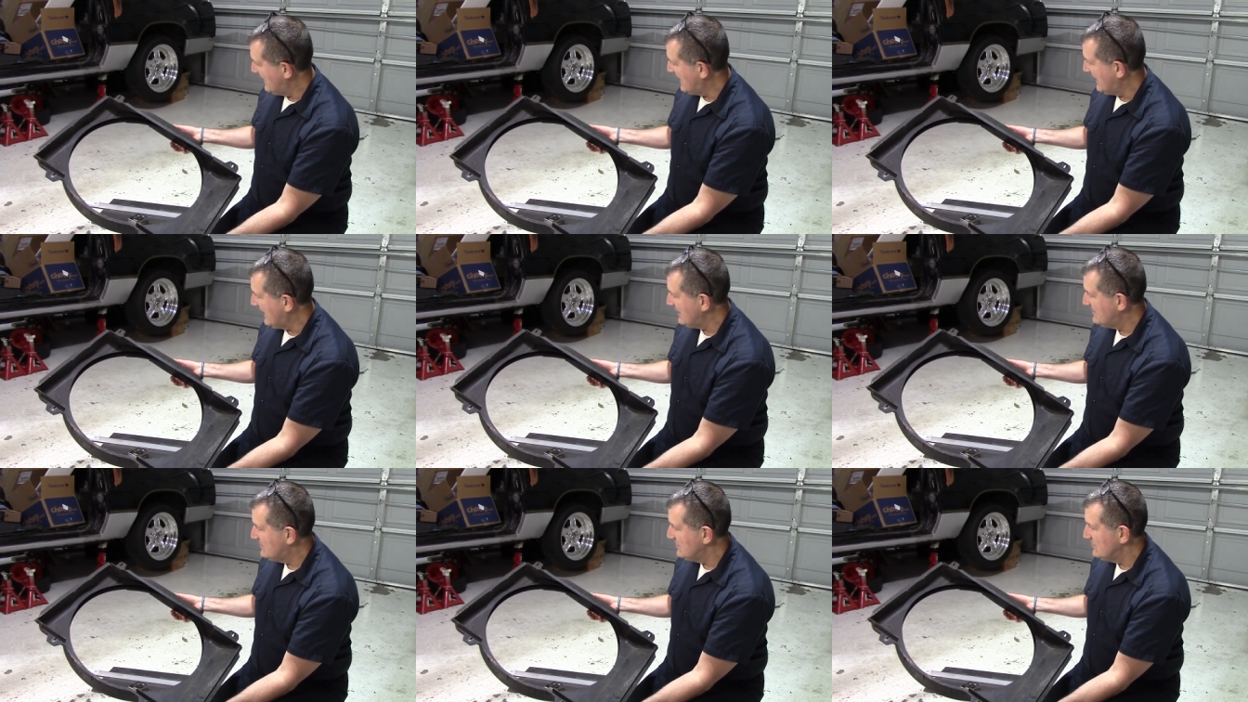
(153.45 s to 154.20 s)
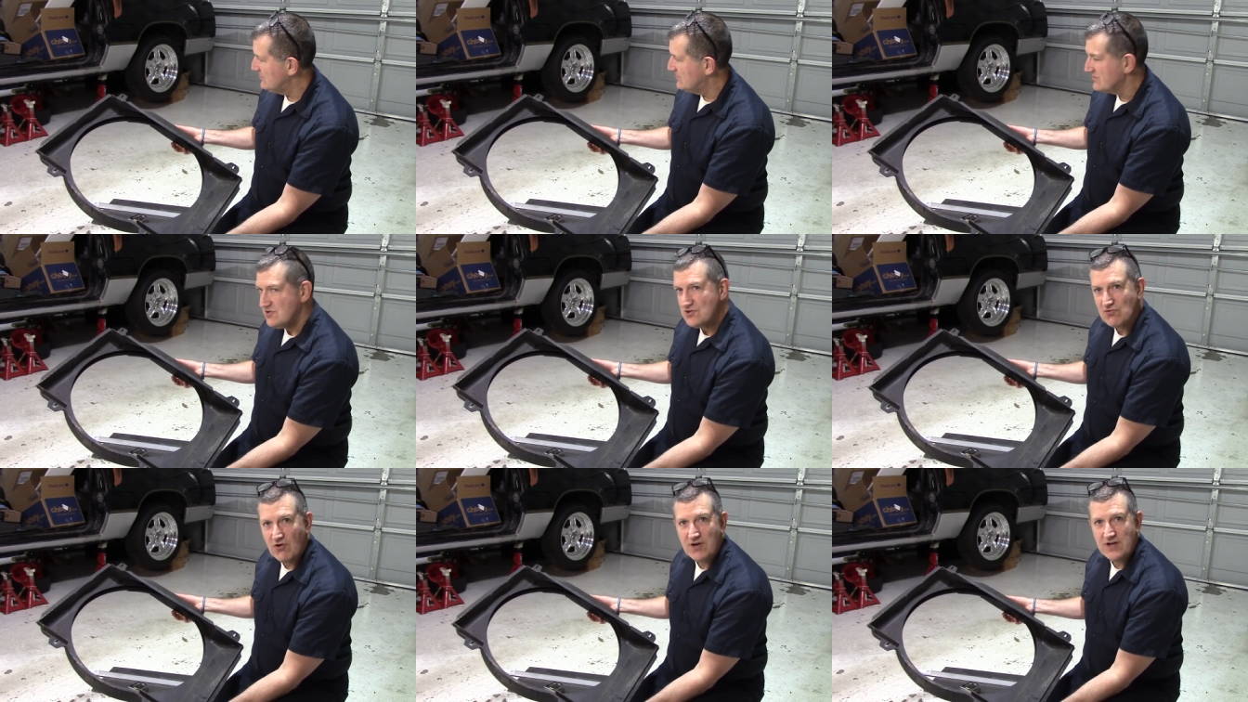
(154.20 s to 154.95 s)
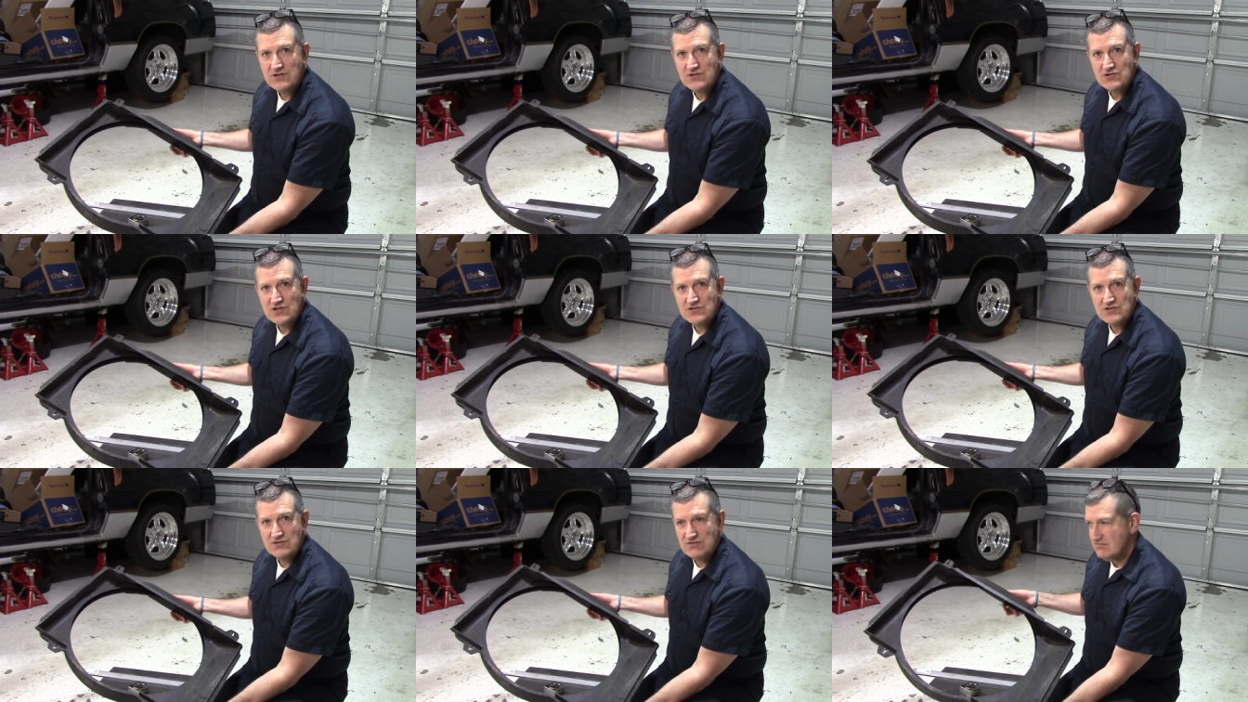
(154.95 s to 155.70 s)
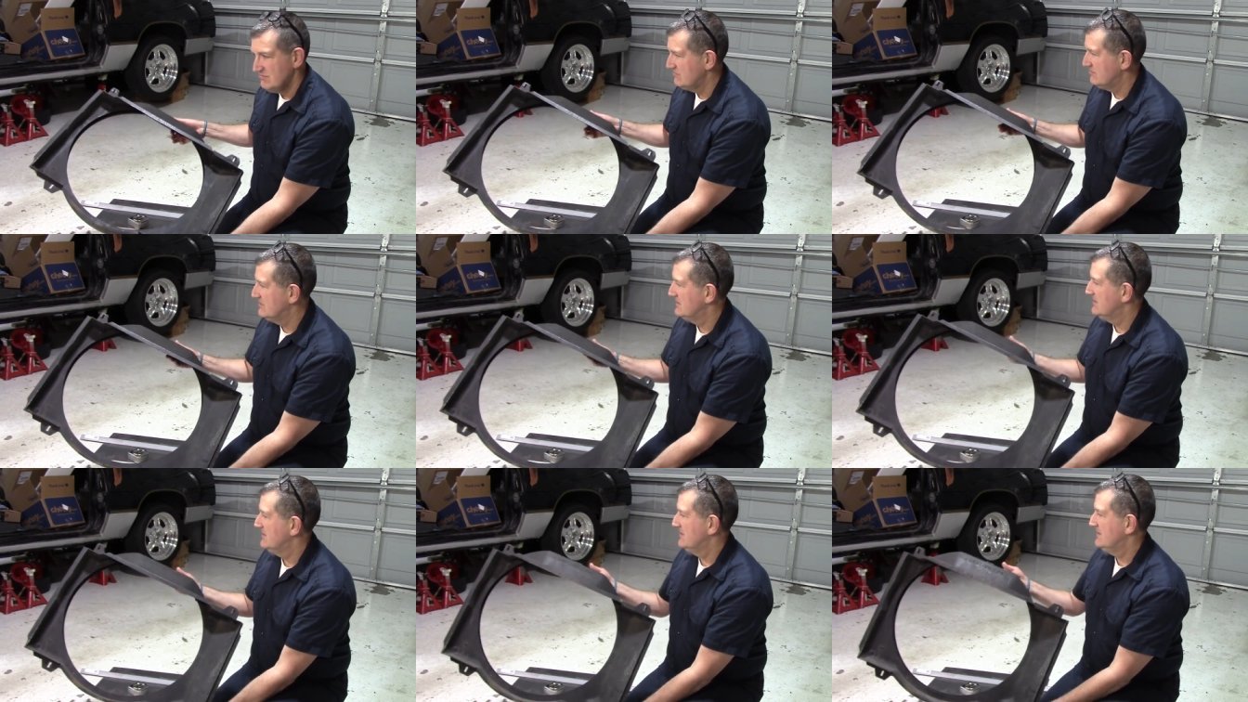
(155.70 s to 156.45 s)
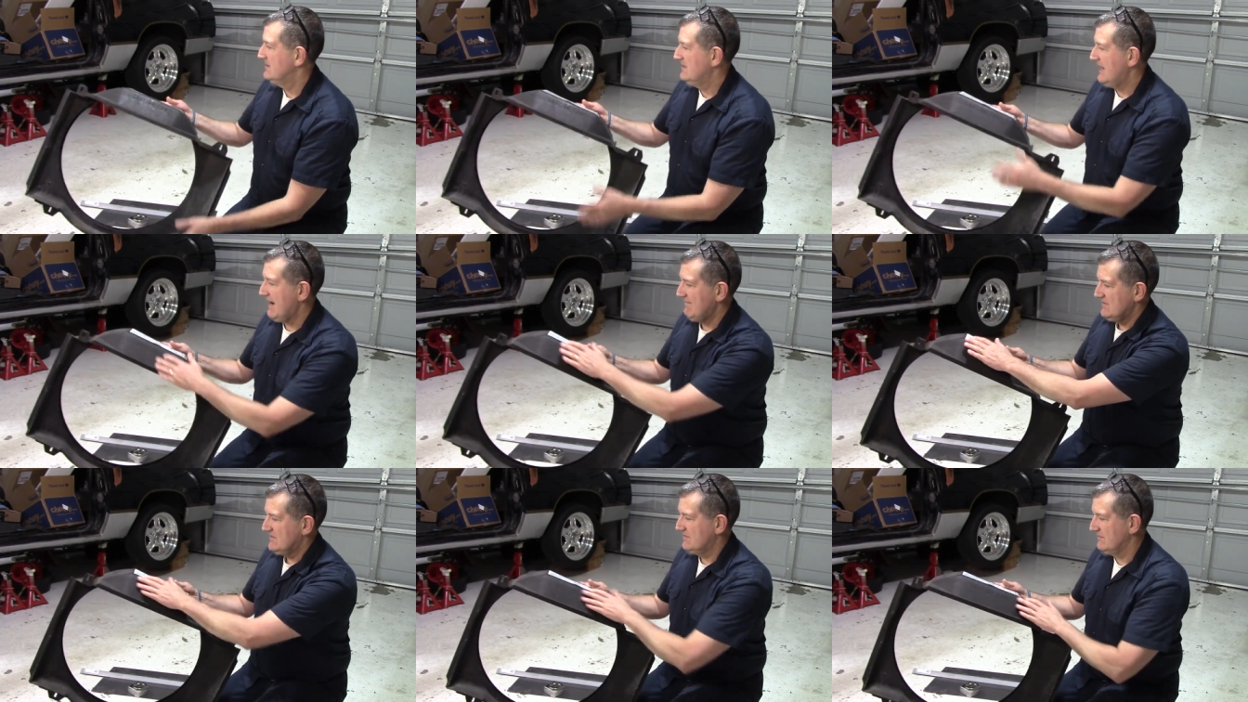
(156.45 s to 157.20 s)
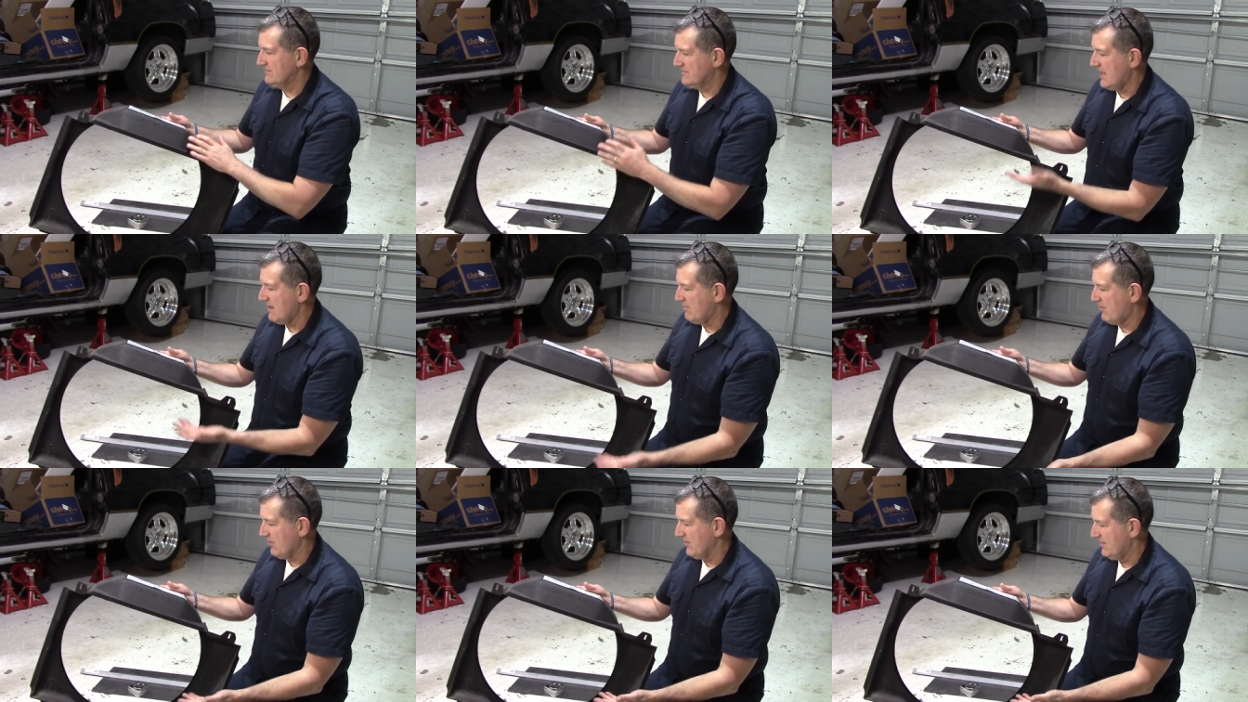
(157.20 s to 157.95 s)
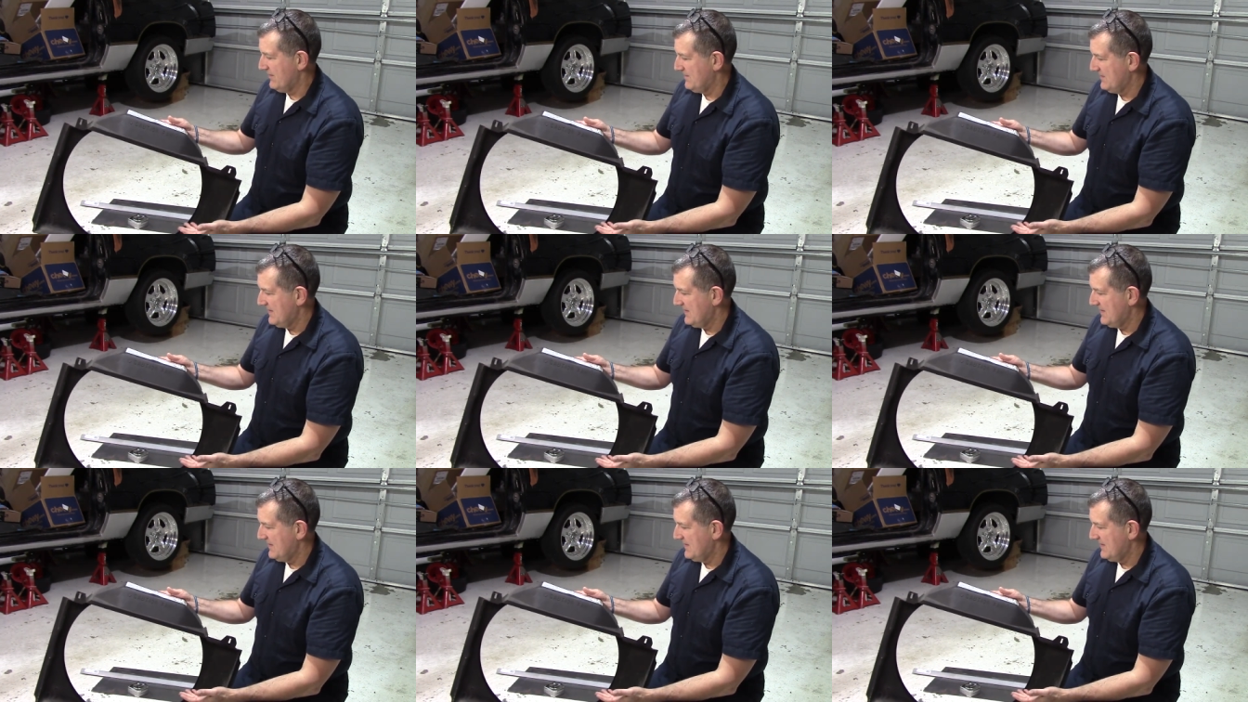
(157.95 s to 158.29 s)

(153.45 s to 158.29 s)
I hate to destroy it just to have this little top part.